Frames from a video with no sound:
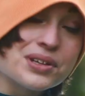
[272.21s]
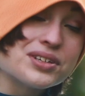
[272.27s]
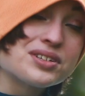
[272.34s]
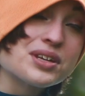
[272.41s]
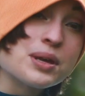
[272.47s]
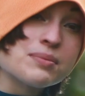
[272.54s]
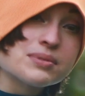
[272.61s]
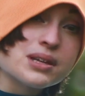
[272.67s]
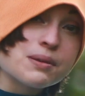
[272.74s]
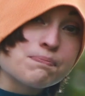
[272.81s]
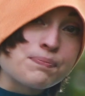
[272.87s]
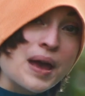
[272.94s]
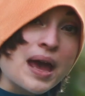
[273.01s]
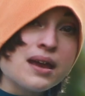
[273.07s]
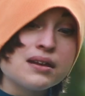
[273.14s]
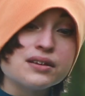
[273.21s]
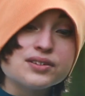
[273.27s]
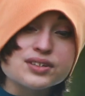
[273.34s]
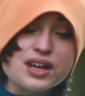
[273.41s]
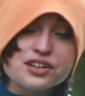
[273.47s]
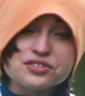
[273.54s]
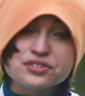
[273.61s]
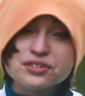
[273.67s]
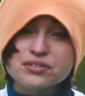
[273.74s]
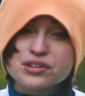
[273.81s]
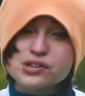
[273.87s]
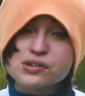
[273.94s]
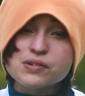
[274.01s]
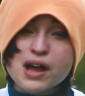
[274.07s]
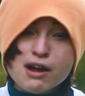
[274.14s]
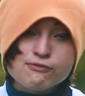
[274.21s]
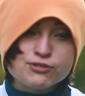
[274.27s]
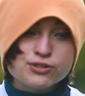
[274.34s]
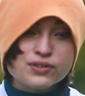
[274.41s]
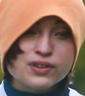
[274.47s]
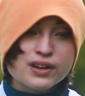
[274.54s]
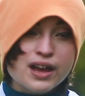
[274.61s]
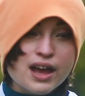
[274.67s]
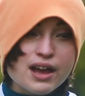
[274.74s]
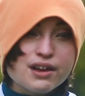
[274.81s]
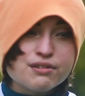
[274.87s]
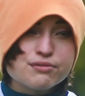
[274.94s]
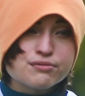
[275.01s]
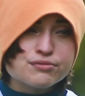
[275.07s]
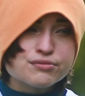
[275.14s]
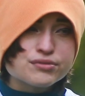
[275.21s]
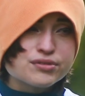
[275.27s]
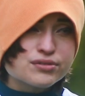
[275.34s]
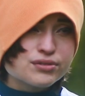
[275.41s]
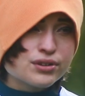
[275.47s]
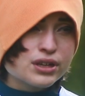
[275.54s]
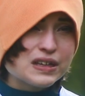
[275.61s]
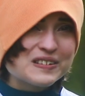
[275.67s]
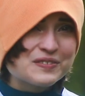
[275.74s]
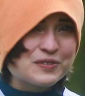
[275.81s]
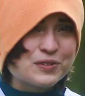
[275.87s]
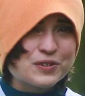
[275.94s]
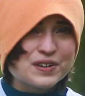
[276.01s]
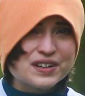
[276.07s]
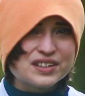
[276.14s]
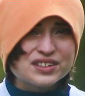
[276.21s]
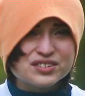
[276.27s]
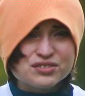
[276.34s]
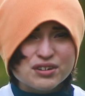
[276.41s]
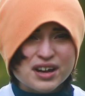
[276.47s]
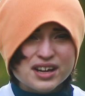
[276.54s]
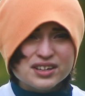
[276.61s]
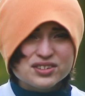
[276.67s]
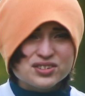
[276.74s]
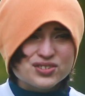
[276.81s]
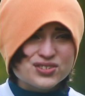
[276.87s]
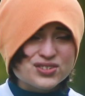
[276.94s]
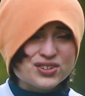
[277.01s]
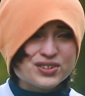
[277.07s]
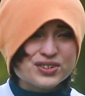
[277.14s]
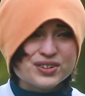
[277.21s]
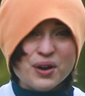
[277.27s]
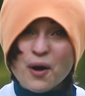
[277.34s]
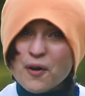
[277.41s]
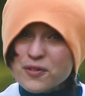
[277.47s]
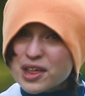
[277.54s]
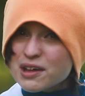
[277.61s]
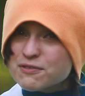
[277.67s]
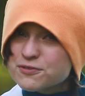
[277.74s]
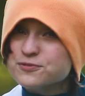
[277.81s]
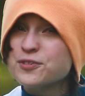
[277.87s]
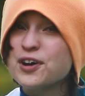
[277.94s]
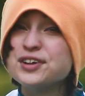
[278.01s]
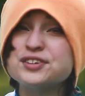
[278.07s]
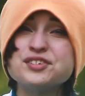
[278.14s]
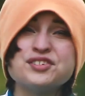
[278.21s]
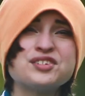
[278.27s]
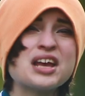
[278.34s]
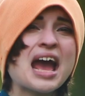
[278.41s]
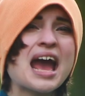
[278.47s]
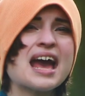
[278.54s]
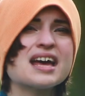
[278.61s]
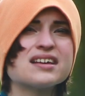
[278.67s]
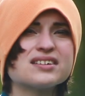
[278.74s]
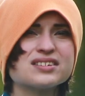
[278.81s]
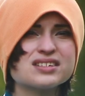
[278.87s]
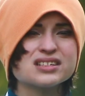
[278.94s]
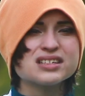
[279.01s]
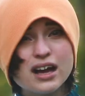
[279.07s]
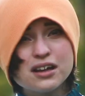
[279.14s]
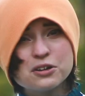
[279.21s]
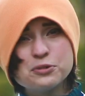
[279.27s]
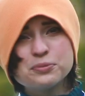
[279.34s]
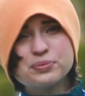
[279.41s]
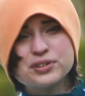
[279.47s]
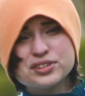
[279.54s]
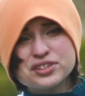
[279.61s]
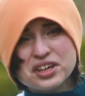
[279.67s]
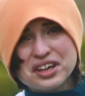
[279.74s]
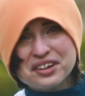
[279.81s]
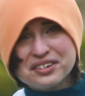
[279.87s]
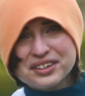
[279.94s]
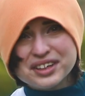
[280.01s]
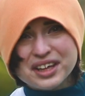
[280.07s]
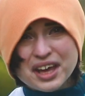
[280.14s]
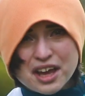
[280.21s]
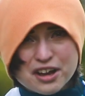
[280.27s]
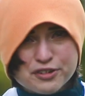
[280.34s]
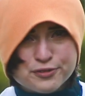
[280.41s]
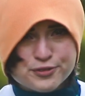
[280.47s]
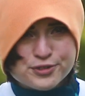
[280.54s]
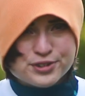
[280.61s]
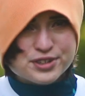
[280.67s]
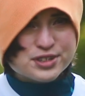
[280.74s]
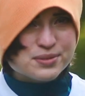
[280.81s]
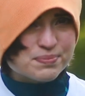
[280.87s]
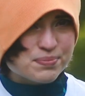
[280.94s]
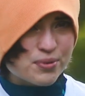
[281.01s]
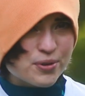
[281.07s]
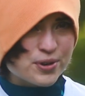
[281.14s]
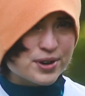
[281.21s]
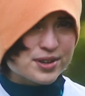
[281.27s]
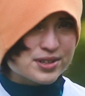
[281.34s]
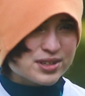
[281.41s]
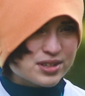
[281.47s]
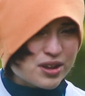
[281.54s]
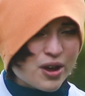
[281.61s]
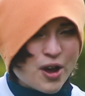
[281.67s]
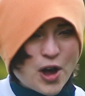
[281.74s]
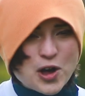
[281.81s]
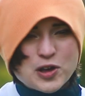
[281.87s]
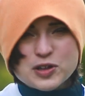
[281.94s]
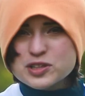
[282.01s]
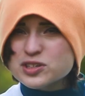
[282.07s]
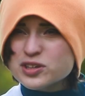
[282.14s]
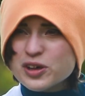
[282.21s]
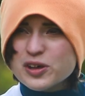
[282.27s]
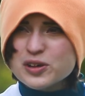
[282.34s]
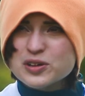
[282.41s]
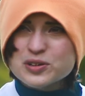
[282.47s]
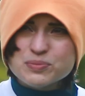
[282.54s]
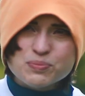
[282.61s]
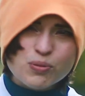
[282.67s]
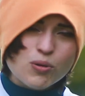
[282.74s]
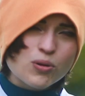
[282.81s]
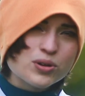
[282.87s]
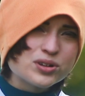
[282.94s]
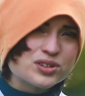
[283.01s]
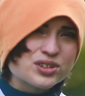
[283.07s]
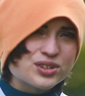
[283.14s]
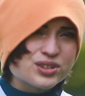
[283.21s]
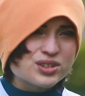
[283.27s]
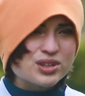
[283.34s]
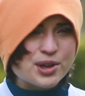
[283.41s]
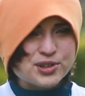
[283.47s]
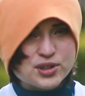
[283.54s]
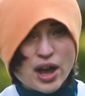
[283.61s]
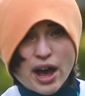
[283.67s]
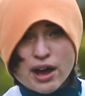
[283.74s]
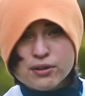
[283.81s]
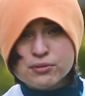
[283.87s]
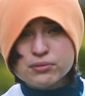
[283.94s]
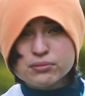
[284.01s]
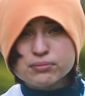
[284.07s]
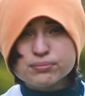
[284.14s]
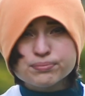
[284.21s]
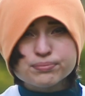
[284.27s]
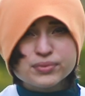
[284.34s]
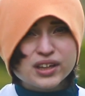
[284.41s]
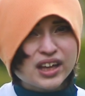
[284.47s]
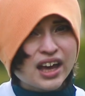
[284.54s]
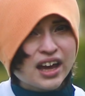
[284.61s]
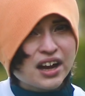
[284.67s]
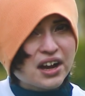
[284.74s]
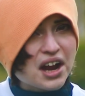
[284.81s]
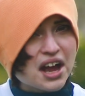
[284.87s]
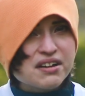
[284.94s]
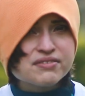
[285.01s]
But it seems like Payton is actually gonna go after the guy who's looking for it and trying to steal and all that fun jazz. I don't particularly care for its importance. Oh, it's all important and such. I don't care.